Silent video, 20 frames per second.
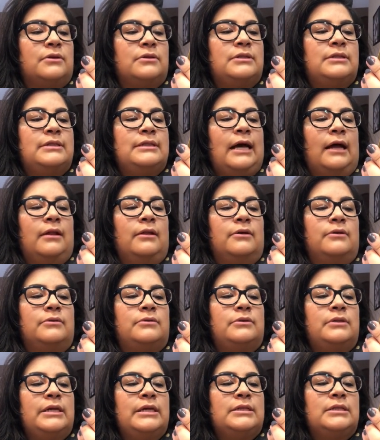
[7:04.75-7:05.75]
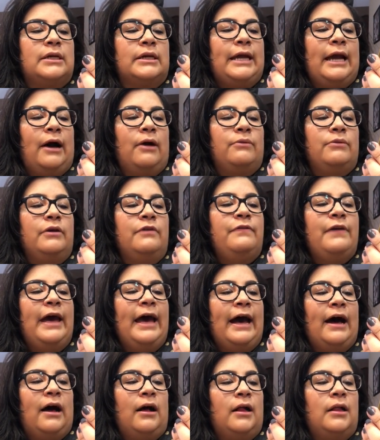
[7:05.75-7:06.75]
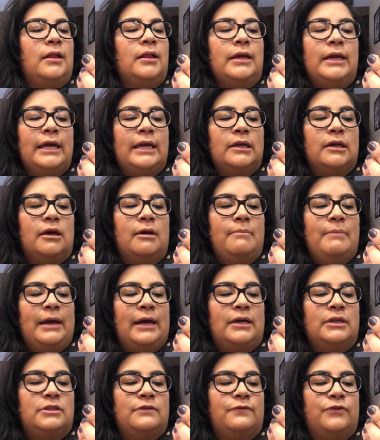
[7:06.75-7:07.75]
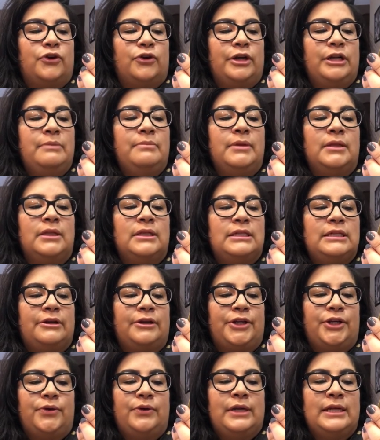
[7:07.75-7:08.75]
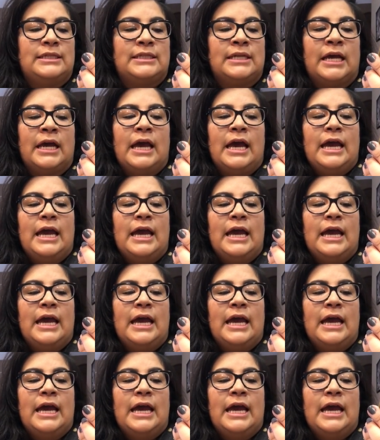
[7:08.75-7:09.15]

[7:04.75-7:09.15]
or Sallos is a count of hell in command of 30 military units